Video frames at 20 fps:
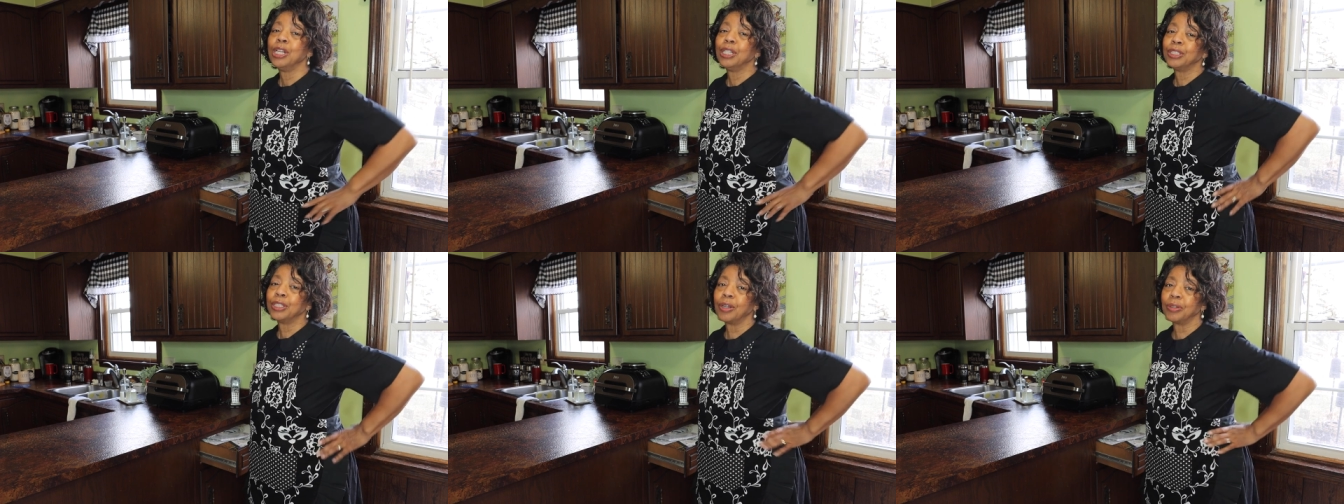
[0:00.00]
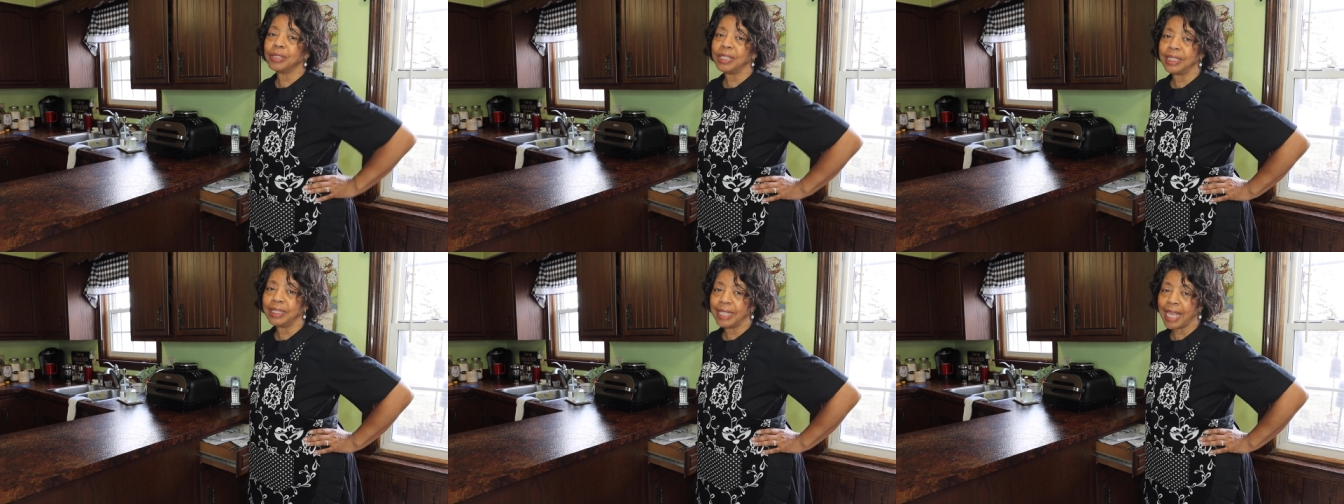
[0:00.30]

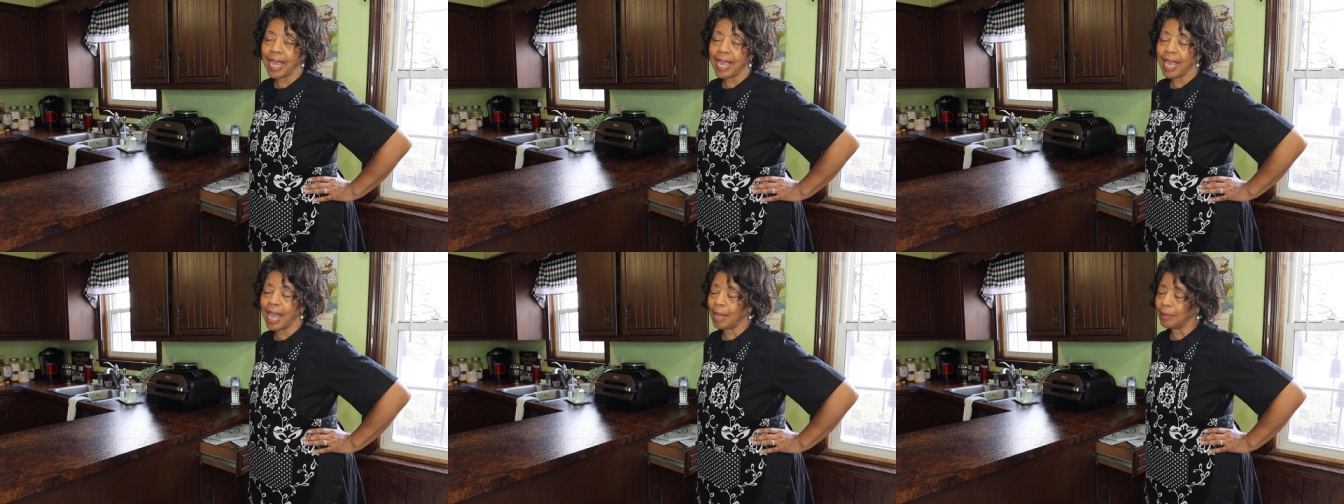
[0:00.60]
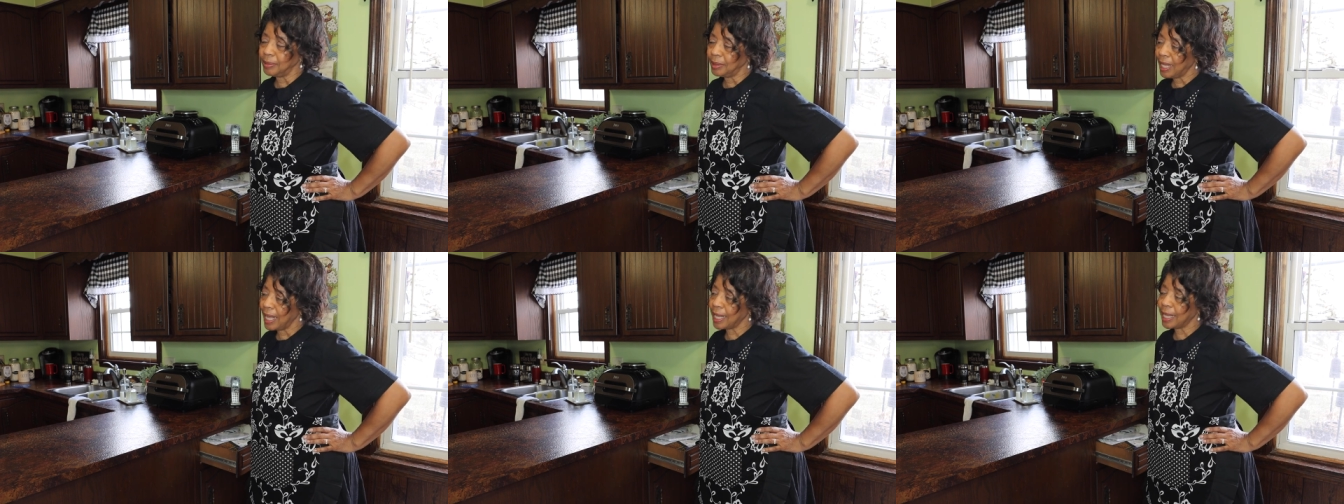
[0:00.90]
So today
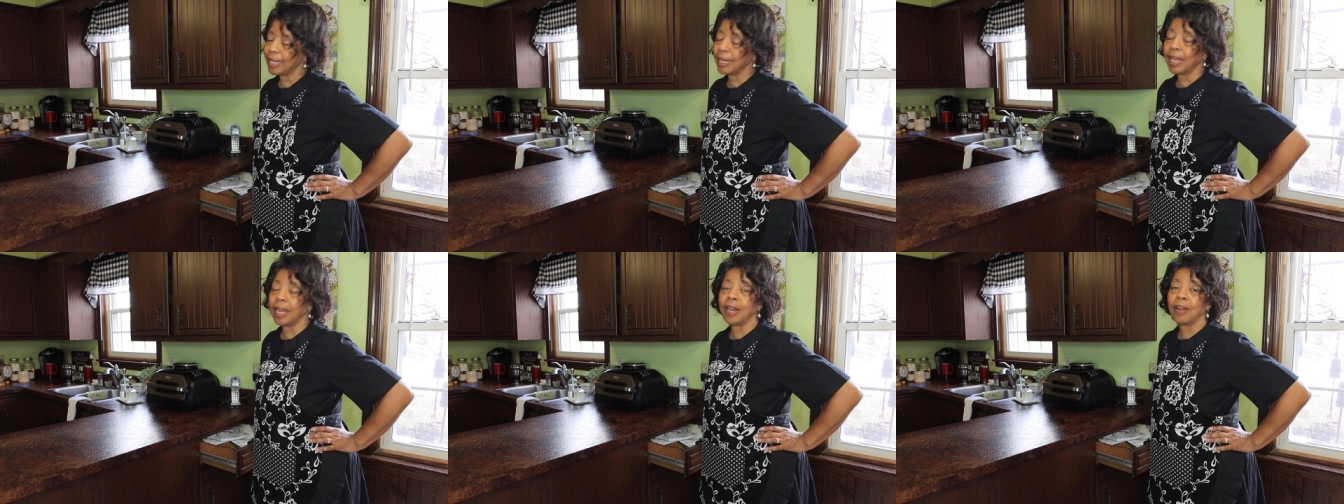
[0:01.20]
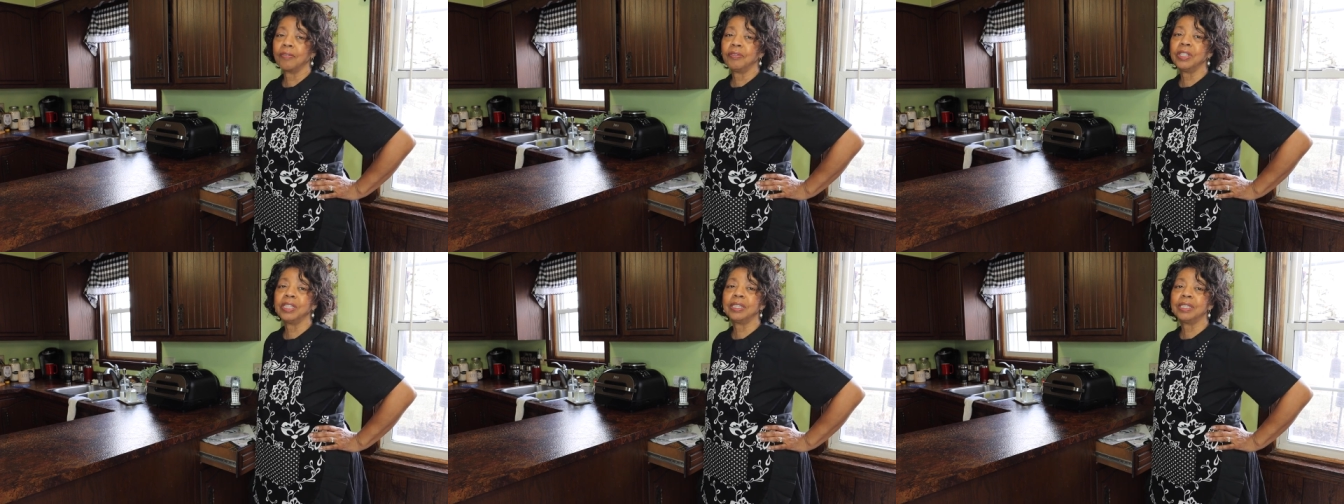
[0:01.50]
I'm taking
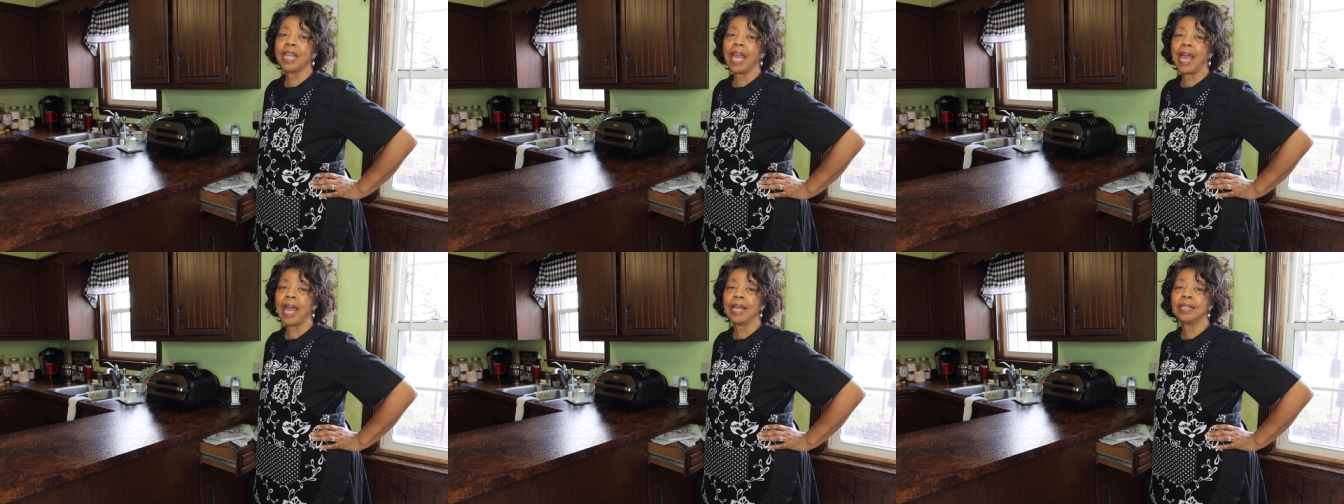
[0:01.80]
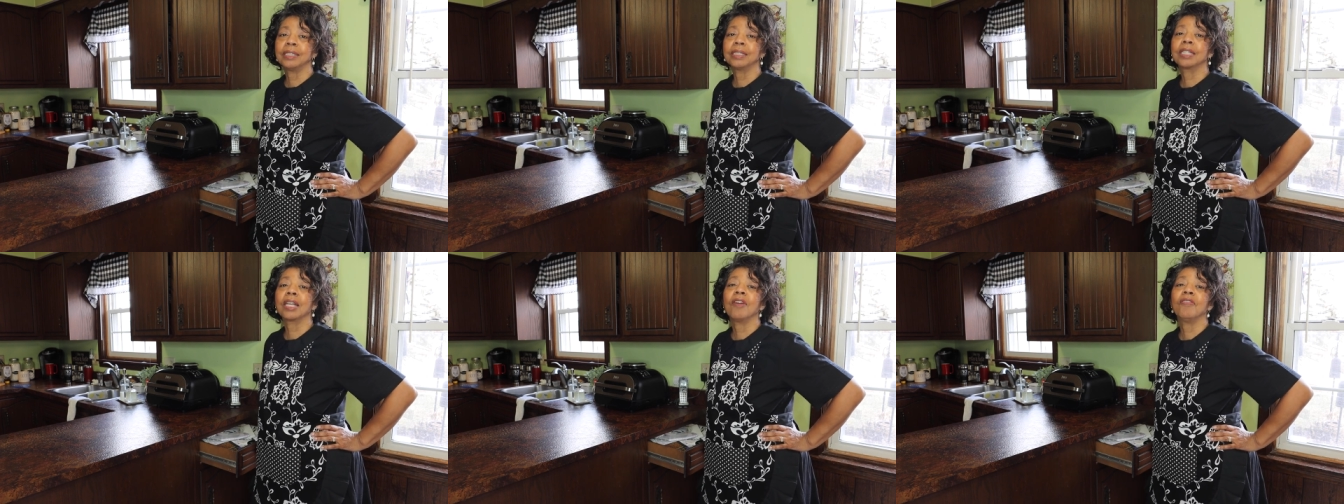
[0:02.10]
care of this
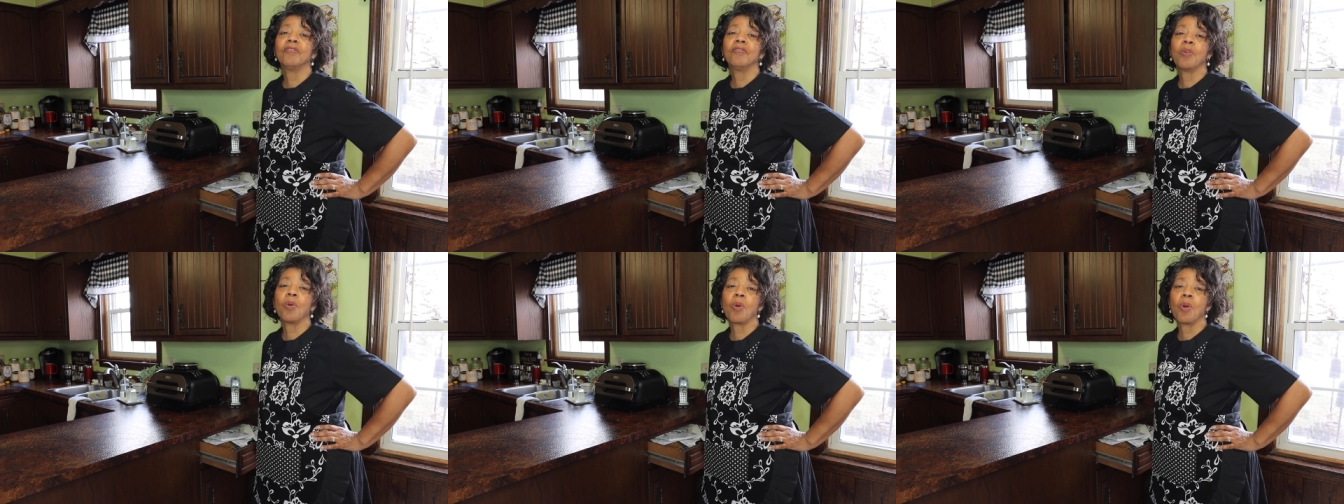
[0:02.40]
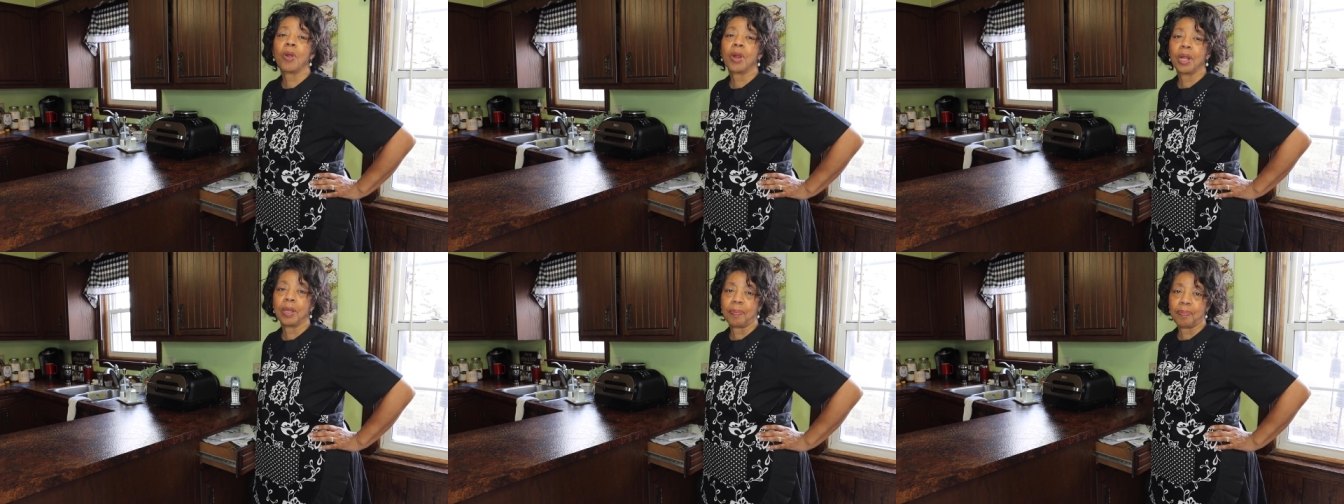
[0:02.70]
task
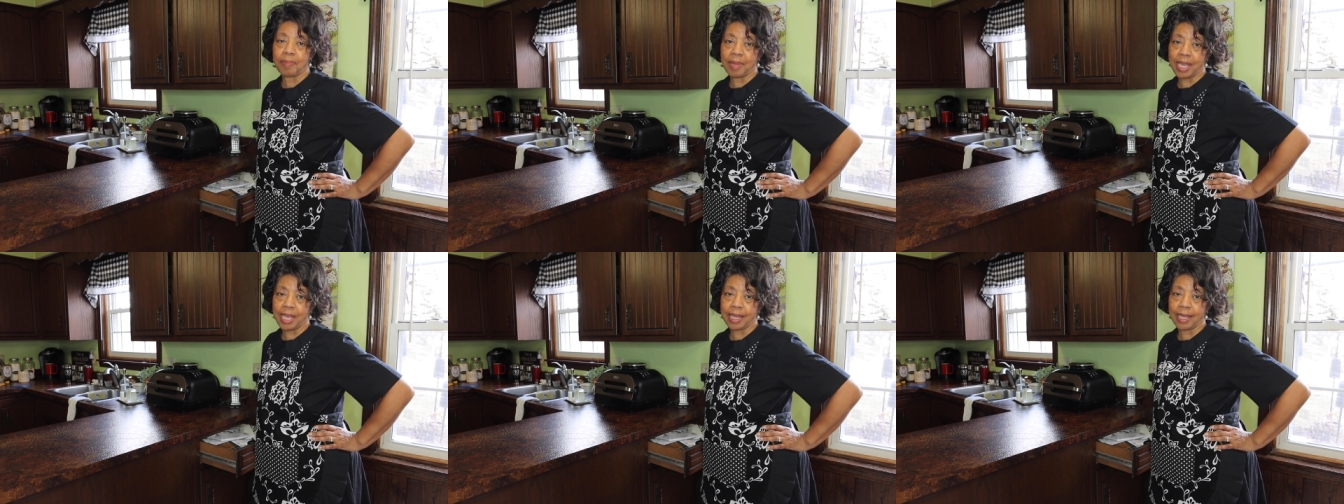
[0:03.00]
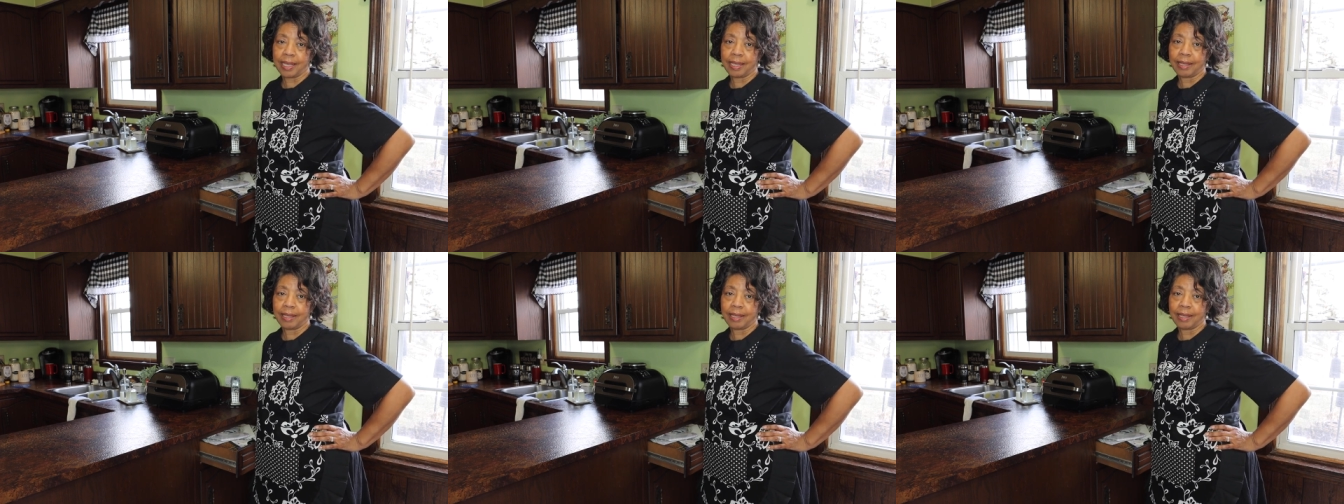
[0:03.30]
for me.